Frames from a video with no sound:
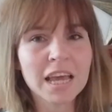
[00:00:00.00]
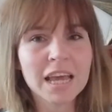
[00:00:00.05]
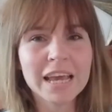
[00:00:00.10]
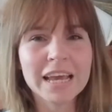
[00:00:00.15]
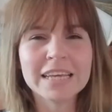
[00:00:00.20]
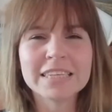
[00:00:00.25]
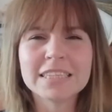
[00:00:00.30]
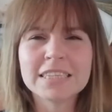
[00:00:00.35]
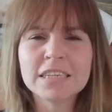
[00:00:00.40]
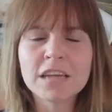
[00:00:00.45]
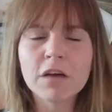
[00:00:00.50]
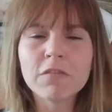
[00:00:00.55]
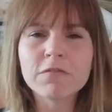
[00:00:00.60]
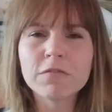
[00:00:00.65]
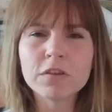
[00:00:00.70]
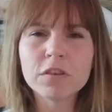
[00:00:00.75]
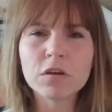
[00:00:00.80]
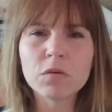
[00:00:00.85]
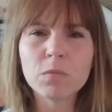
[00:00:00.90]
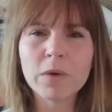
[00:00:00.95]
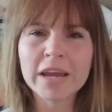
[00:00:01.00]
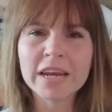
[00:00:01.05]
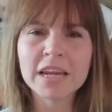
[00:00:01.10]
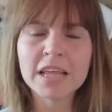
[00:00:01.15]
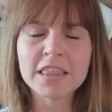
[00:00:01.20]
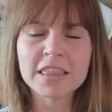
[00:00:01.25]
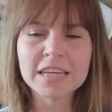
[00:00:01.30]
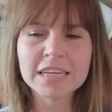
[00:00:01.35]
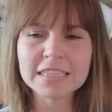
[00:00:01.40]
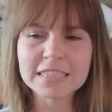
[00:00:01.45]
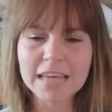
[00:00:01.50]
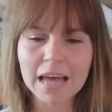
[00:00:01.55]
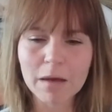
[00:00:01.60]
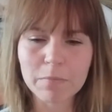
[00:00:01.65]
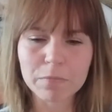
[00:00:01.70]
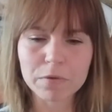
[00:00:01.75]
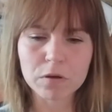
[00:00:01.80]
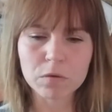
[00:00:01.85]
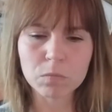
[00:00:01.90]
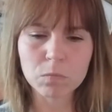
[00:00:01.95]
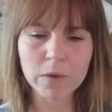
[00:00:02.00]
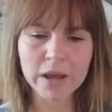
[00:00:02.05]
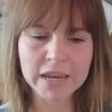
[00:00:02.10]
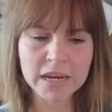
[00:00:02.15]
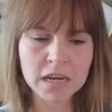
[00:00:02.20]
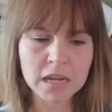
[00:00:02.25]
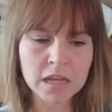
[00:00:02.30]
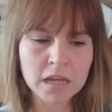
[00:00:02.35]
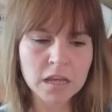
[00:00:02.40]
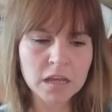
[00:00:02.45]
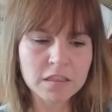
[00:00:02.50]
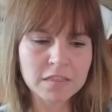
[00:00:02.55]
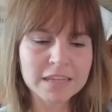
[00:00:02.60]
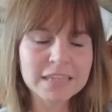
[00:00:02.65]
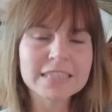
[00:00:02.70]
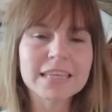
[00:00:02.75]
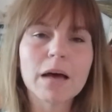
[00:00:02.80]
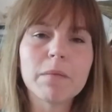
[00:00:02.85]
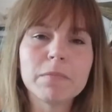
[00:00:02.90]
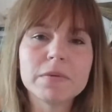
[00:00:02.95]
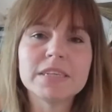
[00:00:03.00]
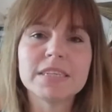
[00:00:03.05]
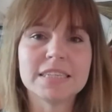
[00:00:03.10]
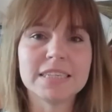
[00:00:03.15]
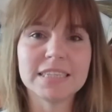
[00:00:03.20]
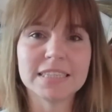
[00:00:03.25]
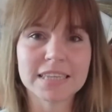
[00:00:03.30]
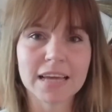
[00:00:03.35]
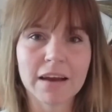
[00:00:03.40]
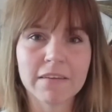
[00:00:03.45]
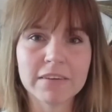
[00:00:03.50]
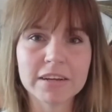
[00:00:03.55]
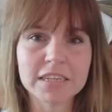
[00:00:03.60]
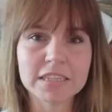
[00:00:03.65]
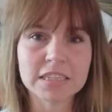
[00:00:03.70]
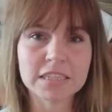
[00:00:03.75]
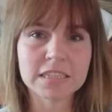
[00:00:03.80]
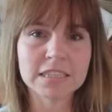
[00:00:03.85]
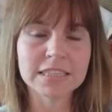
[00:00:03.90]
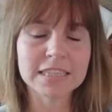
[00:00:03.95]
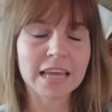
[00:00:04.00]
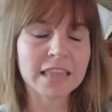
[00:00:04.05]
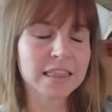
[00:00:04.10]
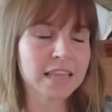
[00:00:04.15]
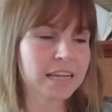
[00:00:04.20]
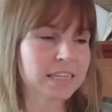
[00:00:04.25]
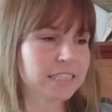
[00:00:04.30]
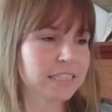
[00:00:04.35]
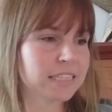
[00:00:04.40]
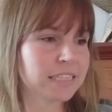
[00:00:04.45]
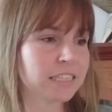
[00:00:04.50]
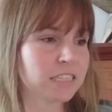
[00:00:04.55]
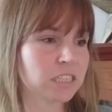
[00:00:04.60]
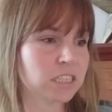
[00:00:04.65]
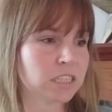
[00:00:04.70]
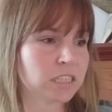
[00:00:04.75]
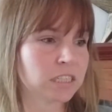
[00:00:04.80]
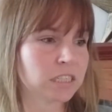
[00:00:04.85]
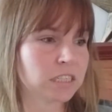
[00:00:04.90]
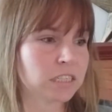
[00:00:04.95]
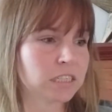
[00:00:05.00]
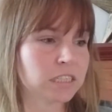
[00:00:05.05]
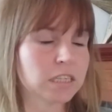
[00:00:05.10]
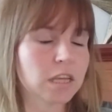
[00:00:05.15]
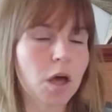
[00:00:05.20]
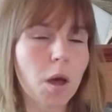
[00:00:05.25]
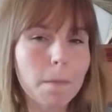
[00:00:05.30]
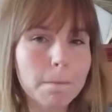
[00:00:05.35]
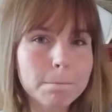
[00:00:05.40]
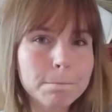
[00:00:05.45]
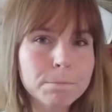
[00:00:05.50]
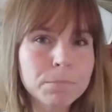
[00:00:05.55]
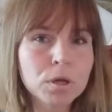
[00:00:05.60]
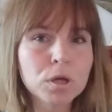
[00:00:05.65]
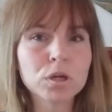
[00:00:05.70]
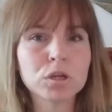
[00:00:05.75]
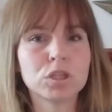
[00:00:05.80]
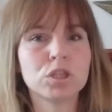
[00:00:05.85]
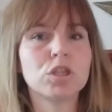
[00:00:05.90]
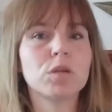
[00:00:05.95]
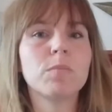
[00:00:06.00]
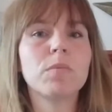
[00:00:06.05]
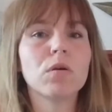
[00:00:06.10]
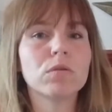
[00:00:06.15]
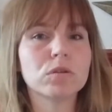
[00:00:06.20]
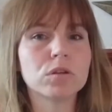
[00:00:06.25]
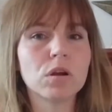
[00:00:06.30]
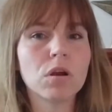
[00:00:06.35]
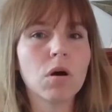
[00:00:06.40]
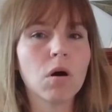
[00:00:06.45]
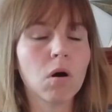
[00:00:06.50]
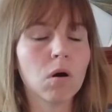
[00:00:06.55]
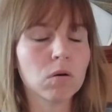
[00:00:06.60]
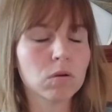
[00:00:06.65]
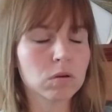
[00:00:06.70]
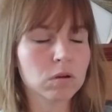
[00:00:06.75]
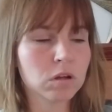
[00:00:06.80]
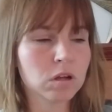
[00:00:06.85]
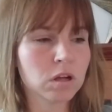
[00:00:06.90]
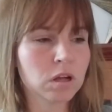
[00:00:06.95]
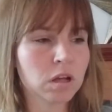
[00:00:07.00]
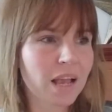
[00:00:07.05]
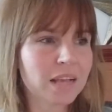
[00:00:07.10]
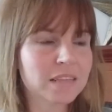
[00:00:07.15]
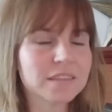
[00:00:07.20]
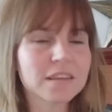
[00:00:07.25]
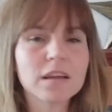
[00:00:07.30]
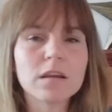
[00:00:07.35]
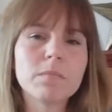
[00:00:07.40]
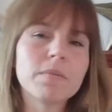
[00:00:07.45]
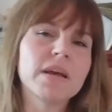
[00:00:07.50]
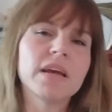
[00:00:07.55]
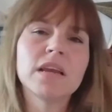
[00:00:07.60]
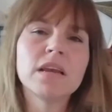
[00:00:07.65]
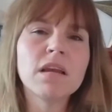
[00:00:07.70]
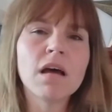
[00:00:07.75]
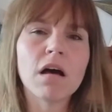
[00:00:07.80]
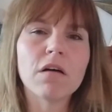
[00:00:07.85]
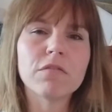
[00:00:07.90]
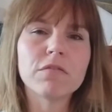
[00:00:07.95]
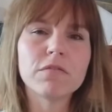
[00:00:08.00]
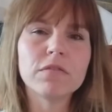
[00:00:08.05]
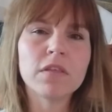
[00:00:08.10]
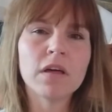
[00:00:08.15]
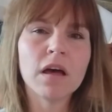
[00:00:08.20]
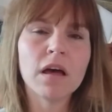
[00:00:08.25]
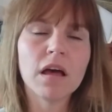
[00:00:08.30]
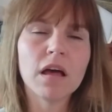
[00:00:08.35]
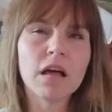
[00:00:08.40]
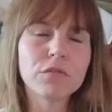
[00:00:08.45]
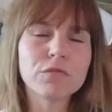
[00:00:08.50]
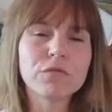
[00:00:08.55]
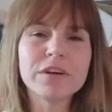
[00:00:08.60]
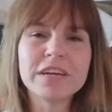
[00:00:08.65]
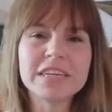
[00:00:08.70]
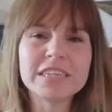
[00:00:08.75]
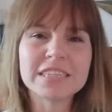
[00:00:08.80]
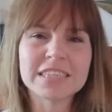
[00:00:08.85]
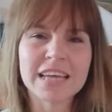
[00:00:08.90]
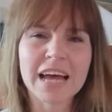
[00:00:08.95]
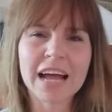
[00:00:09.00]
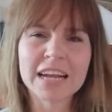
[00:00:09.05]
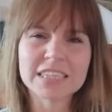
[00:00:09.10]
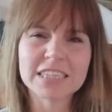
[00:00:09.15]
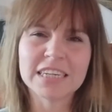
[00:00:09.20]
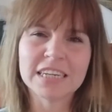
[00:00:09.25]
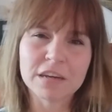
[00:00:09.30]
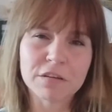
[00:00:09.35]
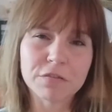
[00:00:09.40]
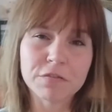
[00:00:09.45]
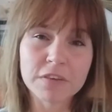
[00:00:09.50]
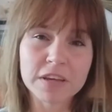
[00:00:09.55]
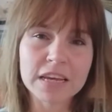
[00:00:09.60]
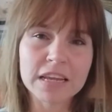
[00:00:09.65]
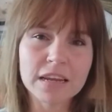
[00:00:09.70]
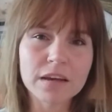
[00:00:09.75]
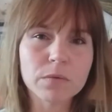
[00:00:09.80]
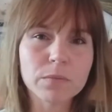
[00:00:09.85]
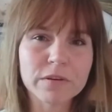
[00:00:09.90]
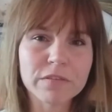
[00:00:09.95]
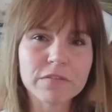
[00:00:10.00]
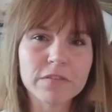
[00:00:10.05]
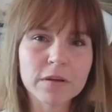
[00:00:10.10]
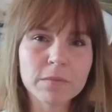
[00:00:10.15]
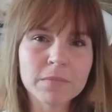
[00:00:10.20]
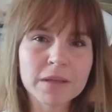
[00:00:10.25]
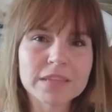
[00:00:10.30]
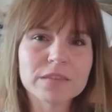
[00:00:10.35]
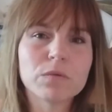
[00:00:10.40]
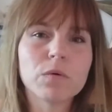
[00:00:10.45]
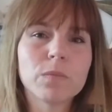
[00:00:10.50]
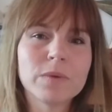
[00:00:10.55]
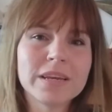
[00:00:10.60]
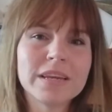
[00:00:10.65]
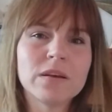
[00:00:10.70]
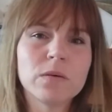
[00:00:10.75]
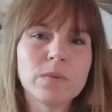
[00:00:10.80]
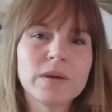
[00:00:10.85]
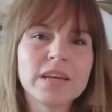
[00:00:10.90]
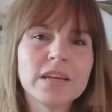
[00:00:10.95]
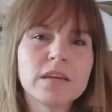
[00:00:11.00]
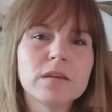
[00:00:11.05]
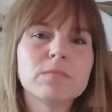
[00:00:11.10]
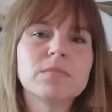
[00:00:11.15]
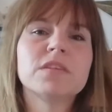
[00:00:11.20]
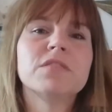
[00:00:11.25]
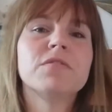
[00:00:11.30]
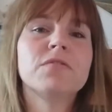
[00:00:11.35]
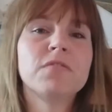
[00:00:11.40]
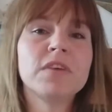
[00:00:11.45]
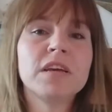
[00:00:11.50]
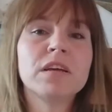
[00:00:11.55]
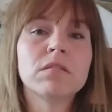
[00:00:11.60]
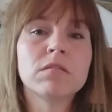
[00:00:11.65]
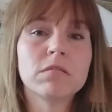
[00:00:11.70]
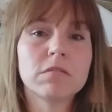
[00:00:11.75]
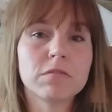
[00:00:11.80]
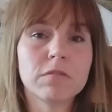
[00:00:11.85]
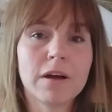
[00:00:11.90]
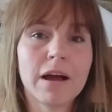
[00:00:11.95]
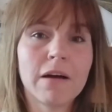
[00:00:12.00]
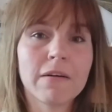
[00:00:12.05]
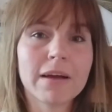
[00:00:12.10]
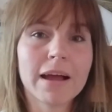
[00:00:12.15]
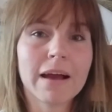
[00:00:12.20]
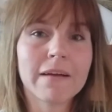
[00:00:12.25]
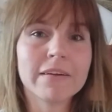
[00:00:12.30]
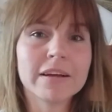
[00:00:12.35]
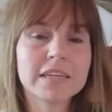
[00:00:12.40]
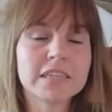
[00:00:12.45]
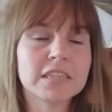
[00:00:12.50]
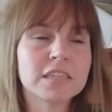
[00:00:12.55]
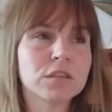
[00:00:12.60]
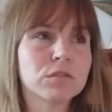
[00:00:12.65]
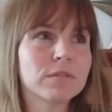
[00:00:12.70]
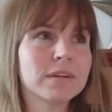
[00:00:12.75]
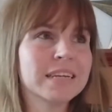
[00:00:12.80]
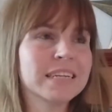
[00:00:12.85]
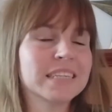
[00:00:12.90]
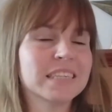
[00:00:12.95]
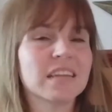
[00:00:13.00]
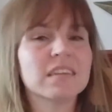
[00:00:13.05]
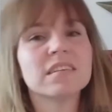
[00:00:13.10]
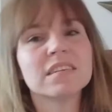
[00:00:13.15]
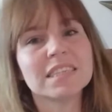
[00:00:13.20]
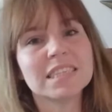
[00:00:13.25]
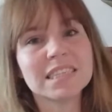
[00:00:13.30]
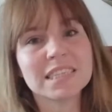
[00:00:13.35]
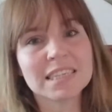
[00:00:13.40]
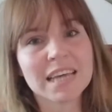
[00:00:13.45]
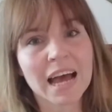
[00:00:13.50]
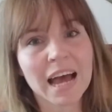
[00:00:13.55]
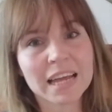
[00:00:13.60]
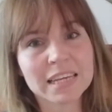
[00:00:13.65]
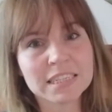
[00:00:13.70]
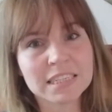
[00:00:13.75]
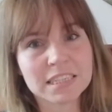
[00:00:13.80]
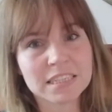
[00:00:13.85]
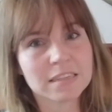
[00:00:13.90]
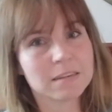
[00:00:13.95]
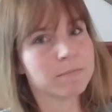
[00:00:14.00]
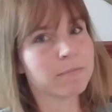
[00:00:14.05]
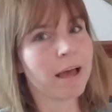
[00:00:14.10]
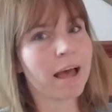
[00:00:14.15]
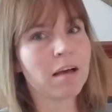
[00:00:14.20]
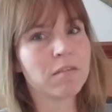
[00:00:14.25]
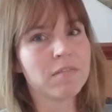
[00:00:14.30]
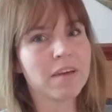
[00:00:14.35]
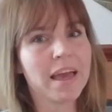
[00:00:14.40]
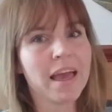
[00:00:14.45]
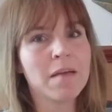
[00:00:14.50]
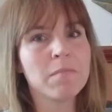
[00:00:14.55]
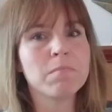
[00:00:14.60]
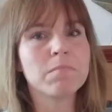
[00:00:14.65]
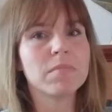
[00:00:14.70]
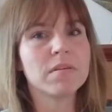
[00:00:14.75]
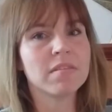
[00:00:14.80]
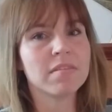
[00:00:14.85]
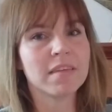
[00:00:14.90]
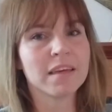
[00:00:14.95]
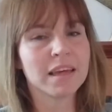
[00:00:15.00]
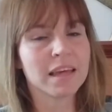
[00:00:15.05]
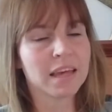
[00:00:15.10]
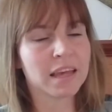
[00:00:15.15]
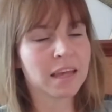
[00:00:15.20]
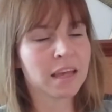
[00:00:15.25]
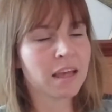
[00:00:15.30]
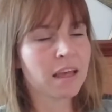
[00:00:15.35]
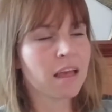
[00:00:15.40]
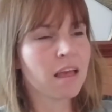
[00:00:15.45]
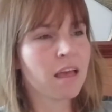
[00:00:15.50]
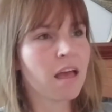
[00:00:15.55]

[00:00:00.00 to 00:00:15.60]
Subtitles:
it's enough for that when things happen to these characters and their decisions push the plot along, it's going to be enough that readers are actually going to feel it with them. That's what we need. We need them to feel for our characters, or at least understand them, have empathy.